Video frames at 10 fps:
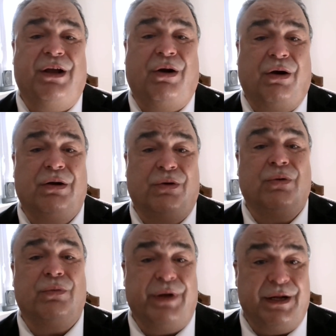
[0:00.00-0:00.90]
are
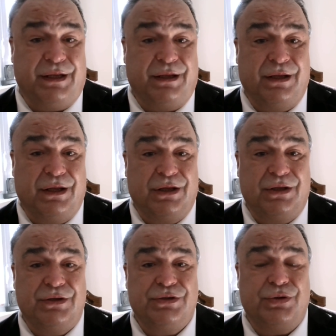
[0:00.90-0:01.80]
already.
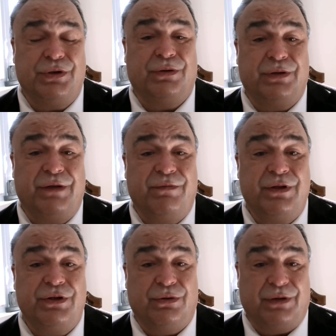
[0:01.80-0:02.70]
So you're
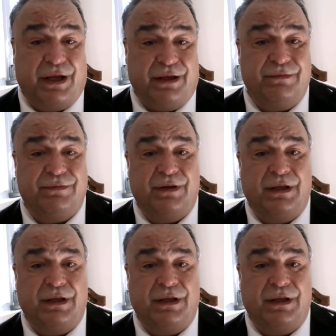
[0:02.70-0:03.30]
living your life,